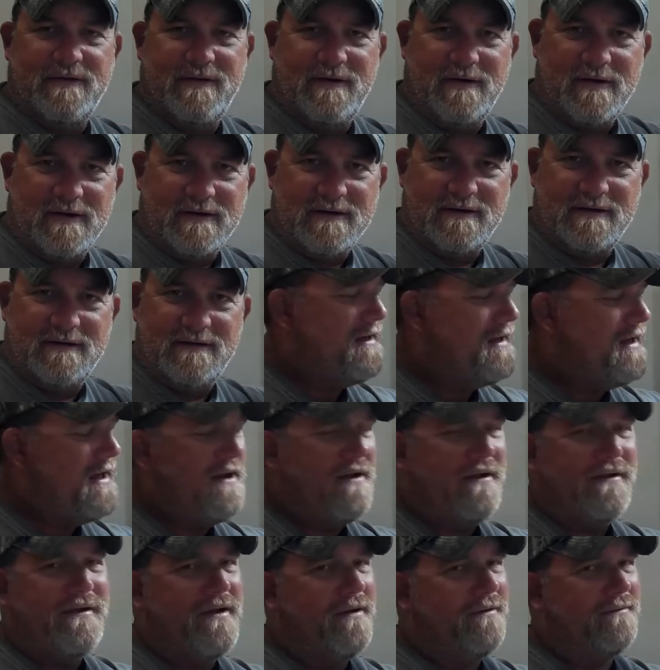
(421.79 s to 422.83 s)
hook. I
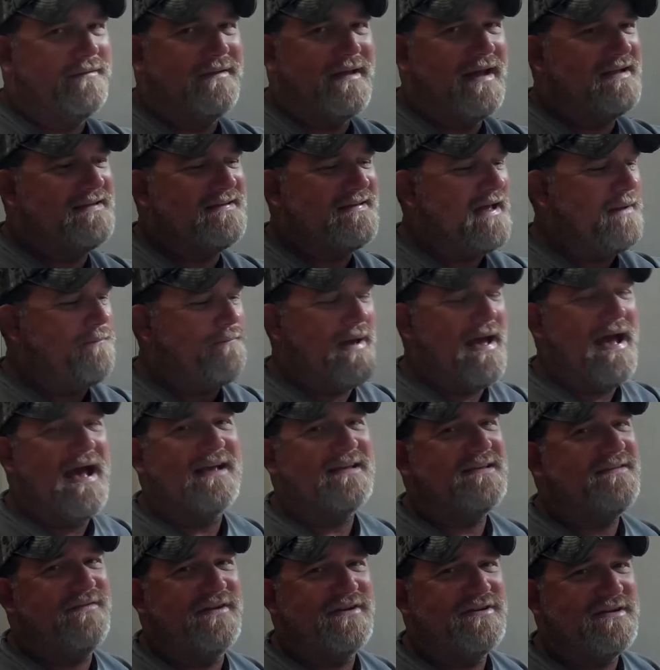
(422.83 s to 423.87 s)
don't know. That's that
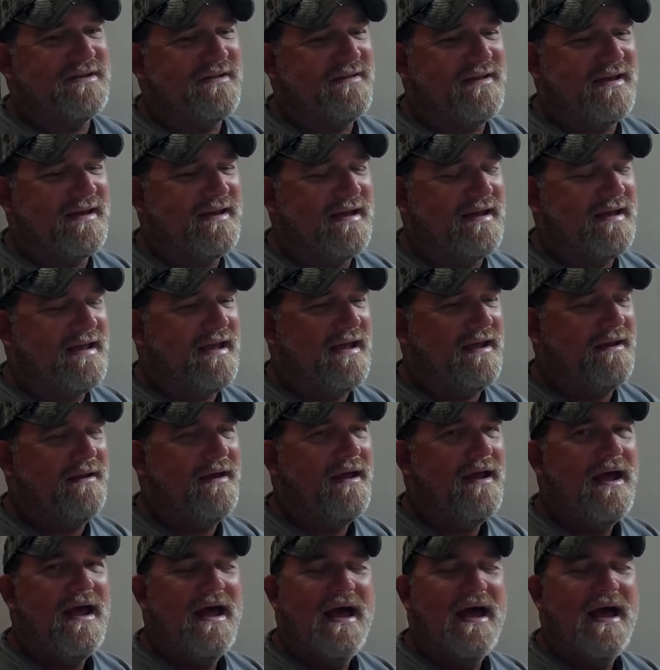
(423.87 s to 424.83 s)
bass fishing thing again.